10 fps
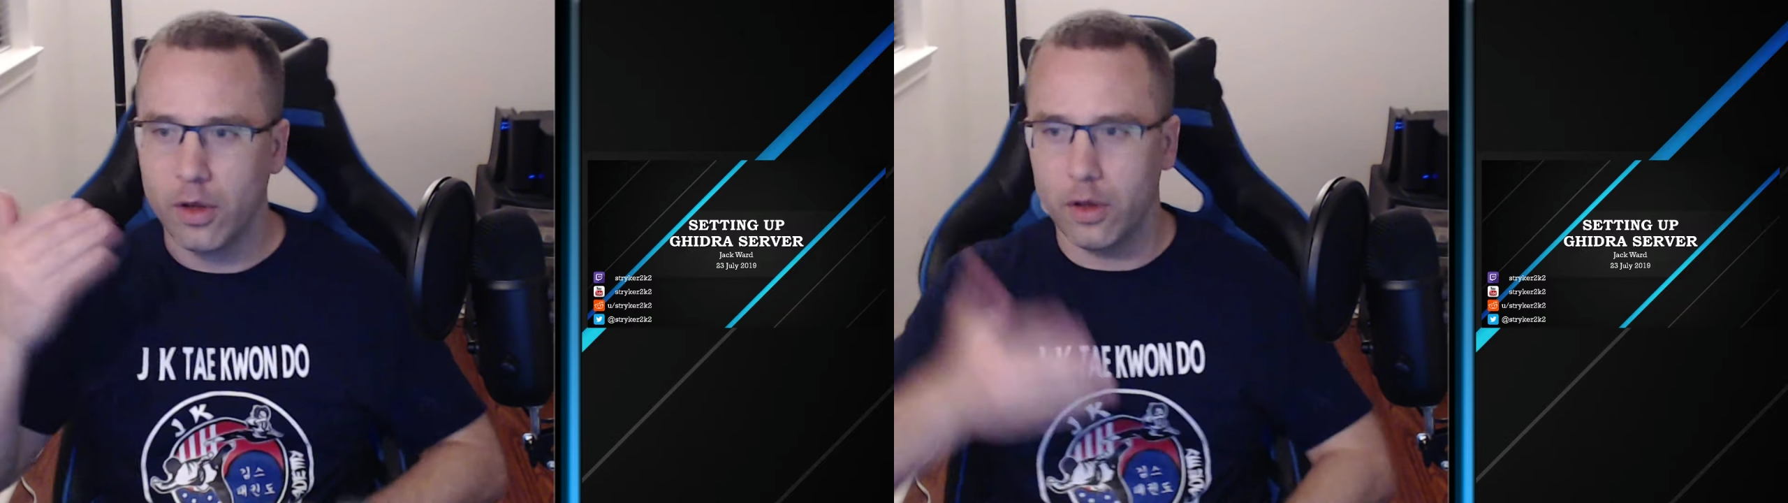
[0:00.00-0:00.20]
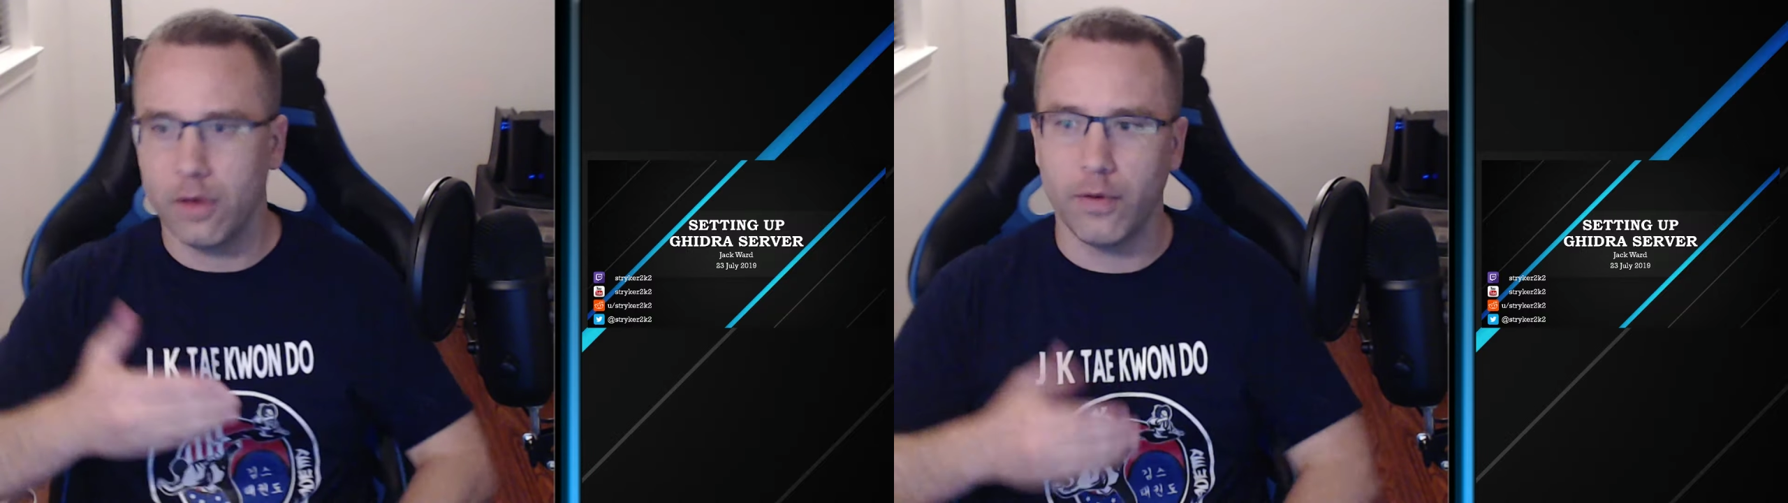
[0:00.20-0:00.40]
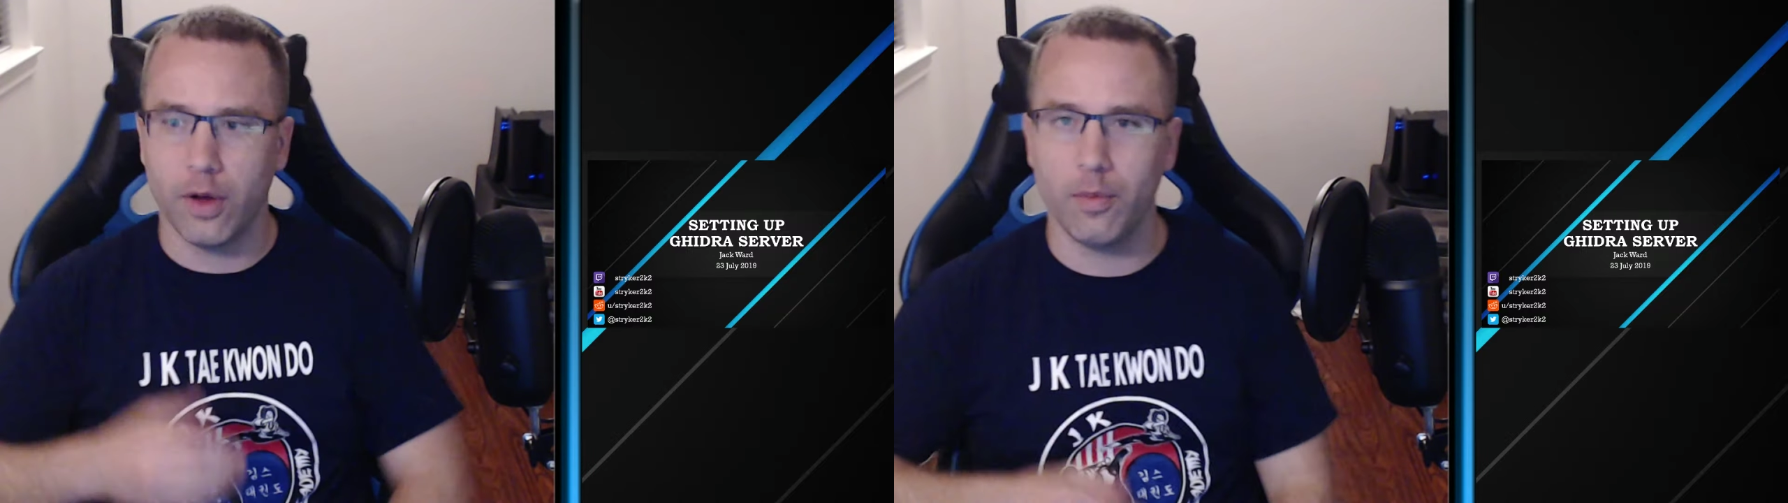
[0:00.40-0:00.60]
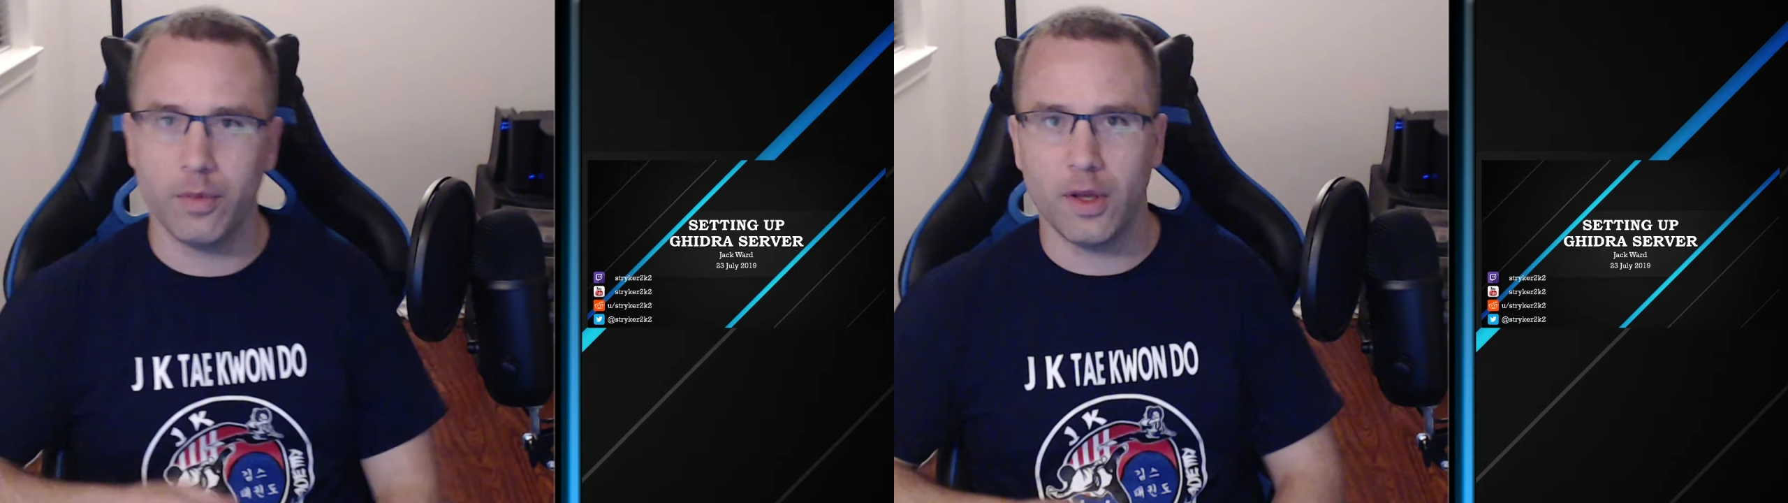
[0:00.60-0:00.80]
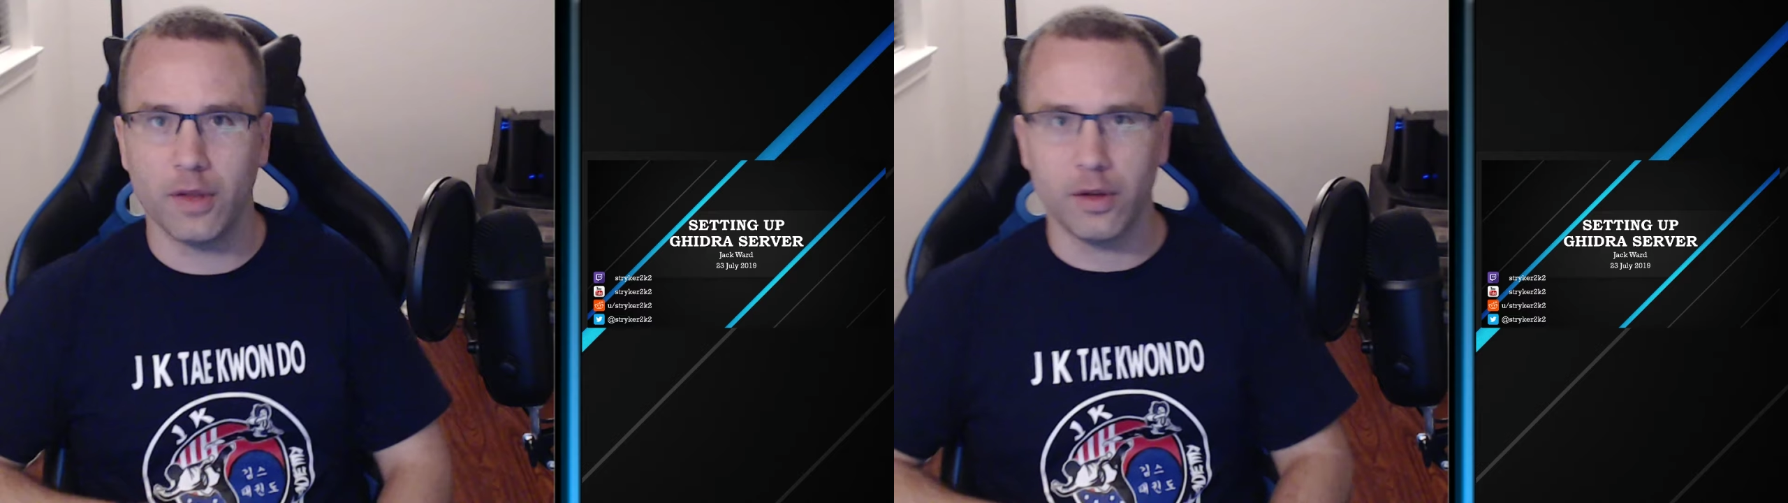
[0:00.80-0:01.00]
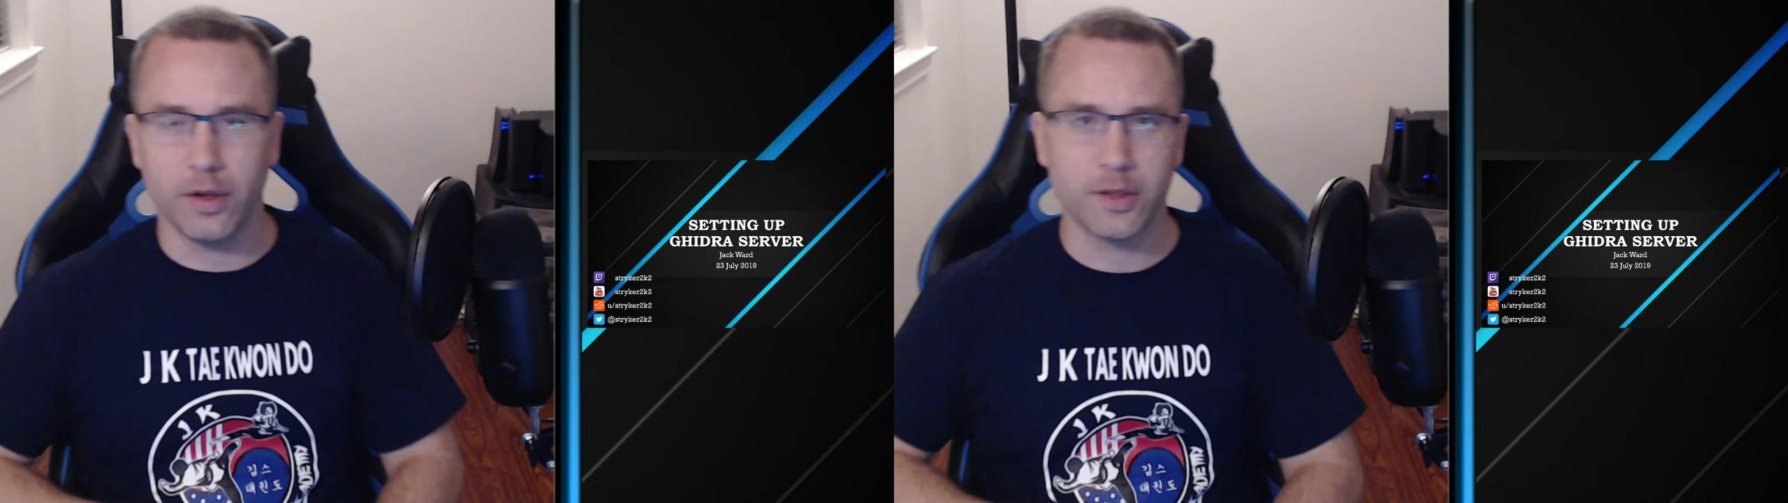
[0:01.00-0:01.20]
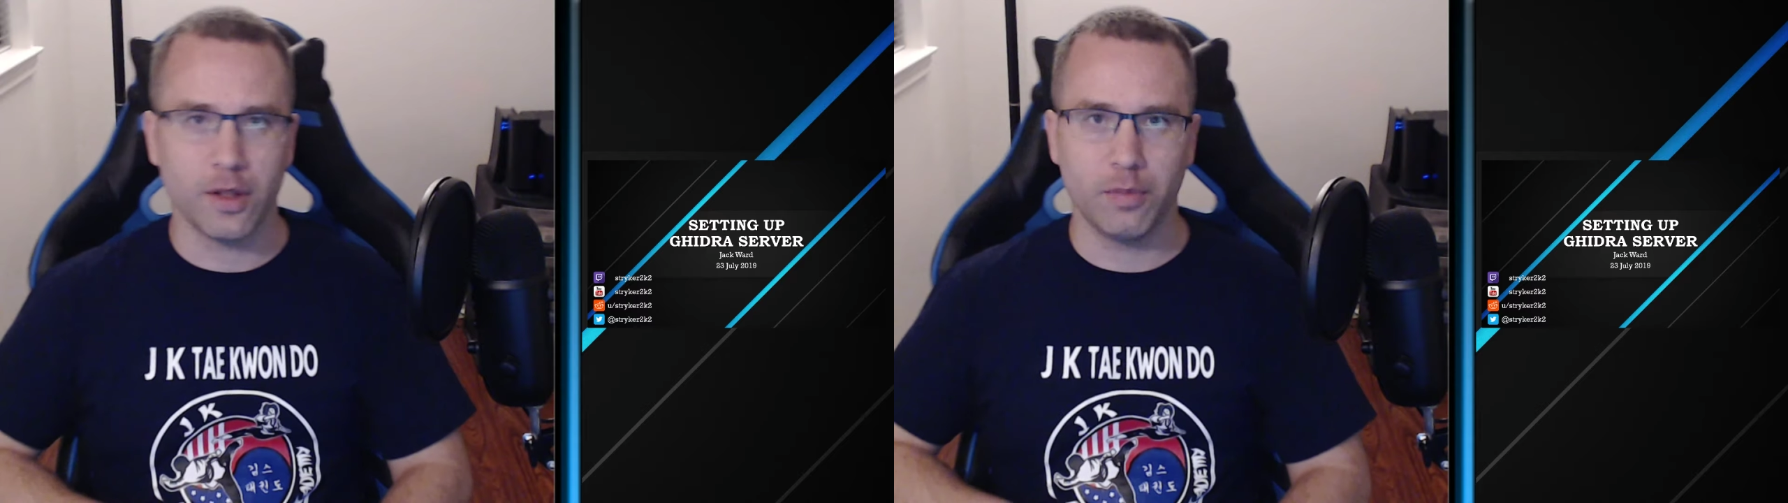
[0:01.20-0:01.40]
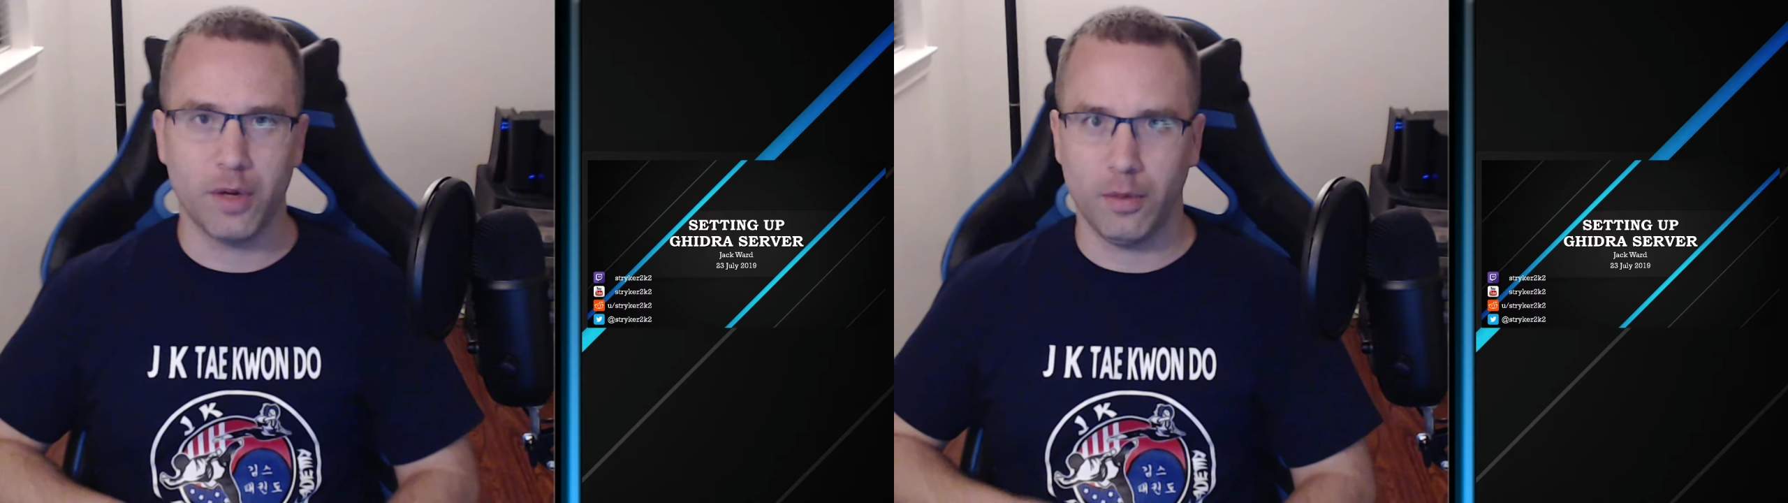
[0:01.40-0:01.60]
You can follow me at the links on the
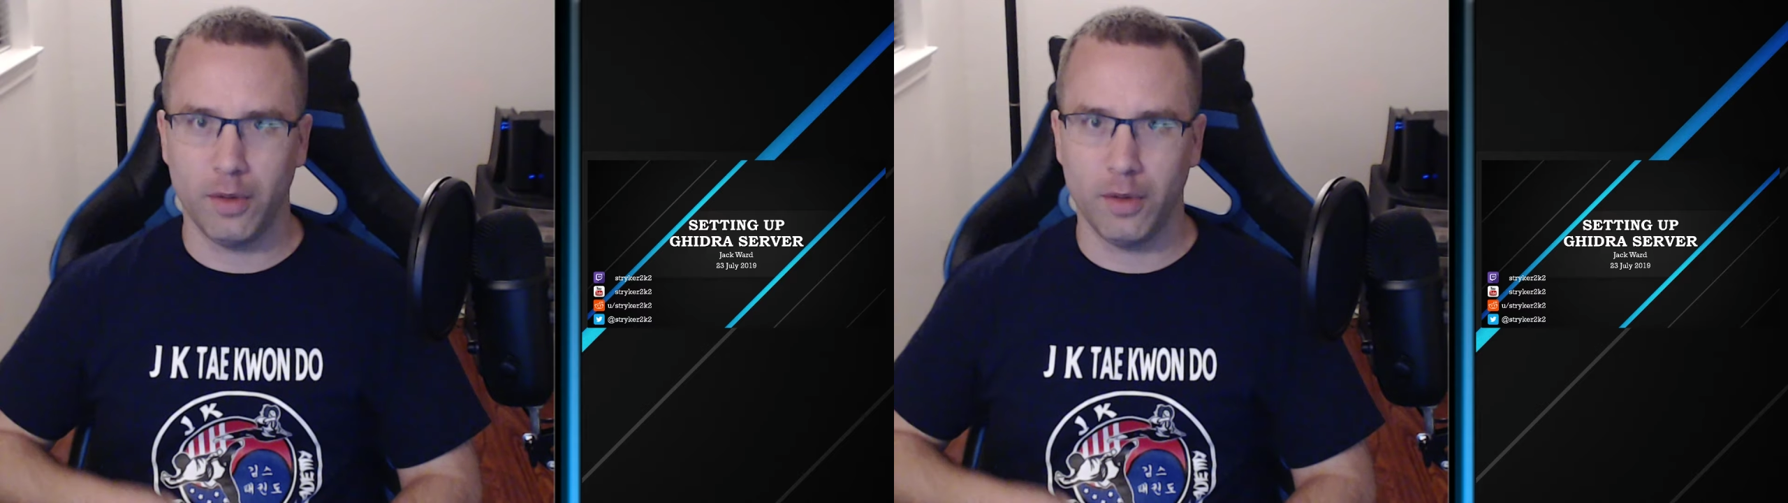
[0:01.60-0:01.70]
bottom